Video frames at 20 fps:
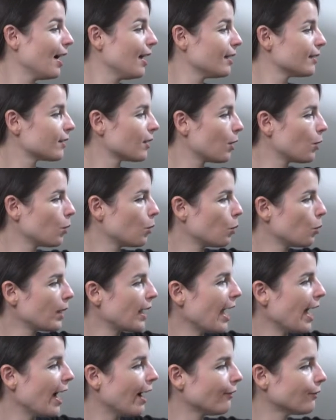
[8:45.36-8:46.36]
So we
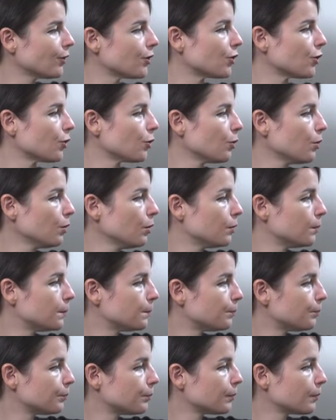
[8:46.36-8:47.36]
have to
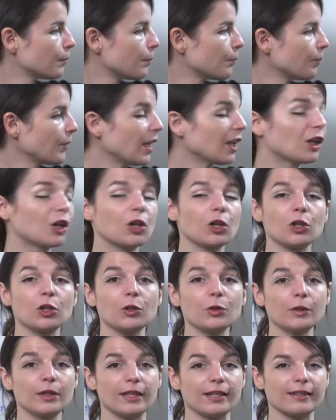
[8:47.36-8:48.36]

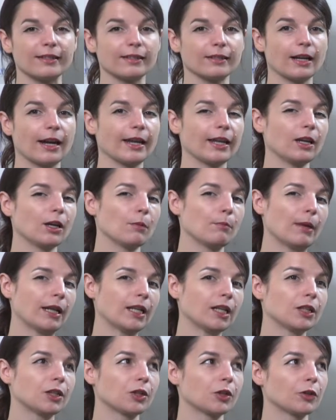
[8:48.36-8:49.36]
include this. I hear
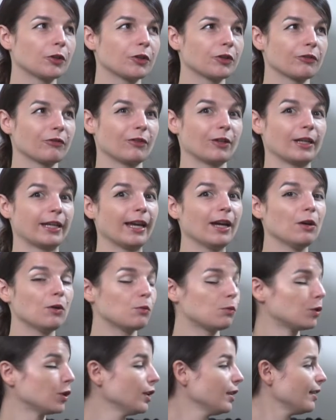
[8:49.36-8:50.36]
many learners forget
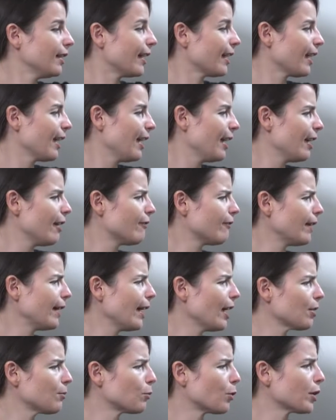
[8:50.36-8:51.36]
would, like if I
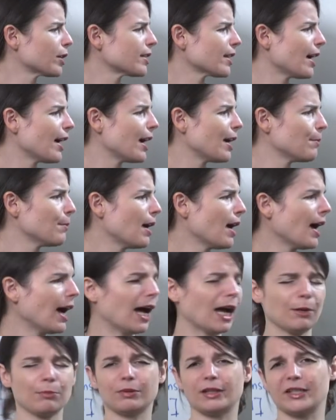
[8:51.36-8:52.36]
had more time,
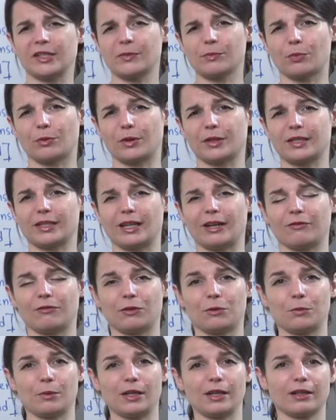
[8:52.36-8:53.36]
I play sports
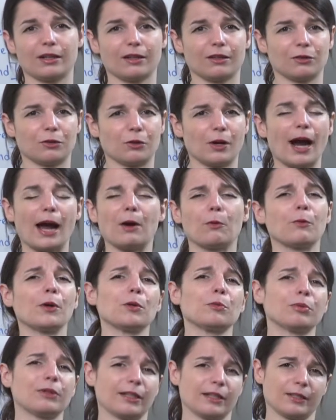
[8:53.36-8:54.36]
every week, or I
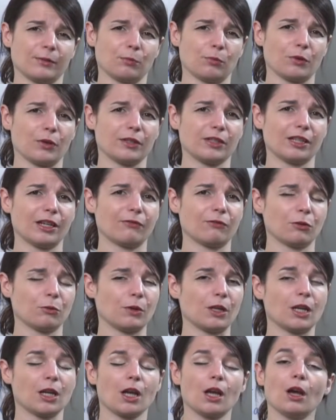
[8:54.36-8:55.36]
will play sports every
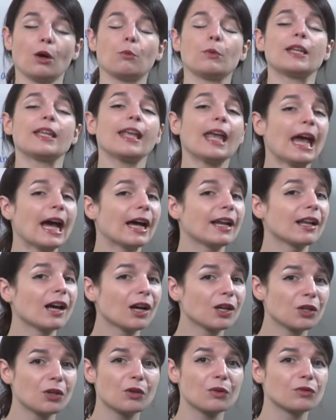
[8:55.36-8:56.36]
week. We
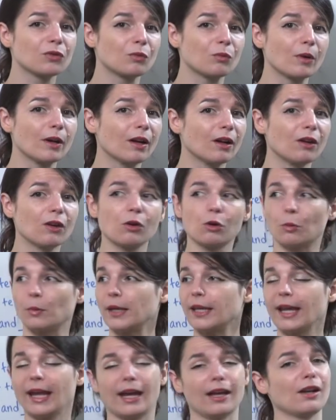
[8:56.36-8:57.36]
cannot use will, or we
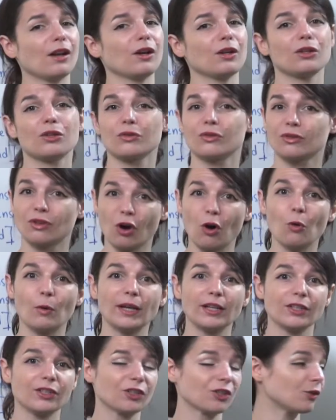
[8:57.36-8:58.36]
cannot use
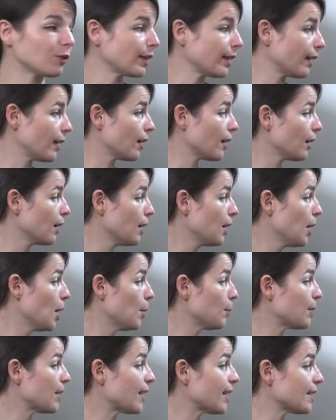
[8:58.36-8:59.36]
going to here,
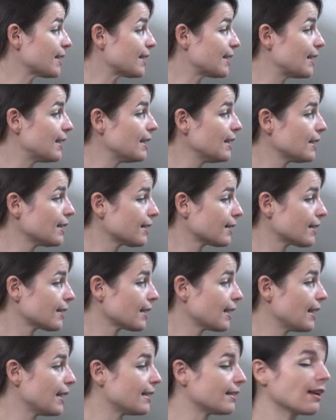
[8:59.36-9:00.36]
because this
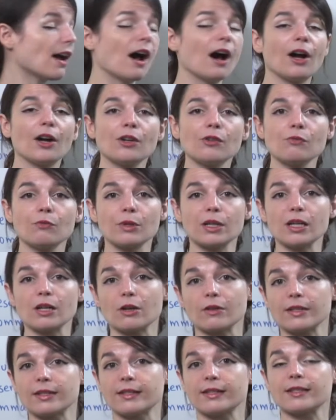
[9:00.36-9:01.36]
is
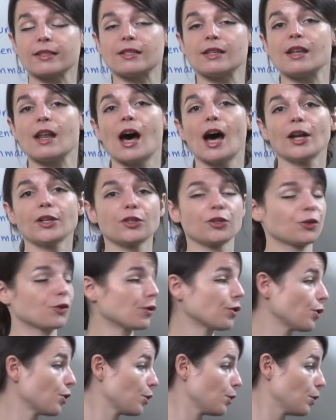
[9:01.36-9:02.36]
unreal. This is not
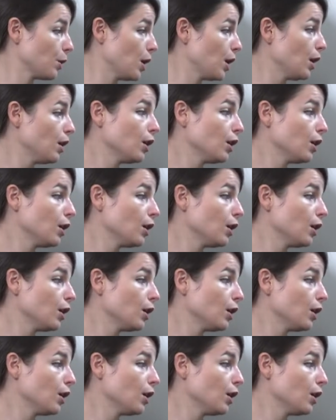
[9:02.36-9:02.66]
true.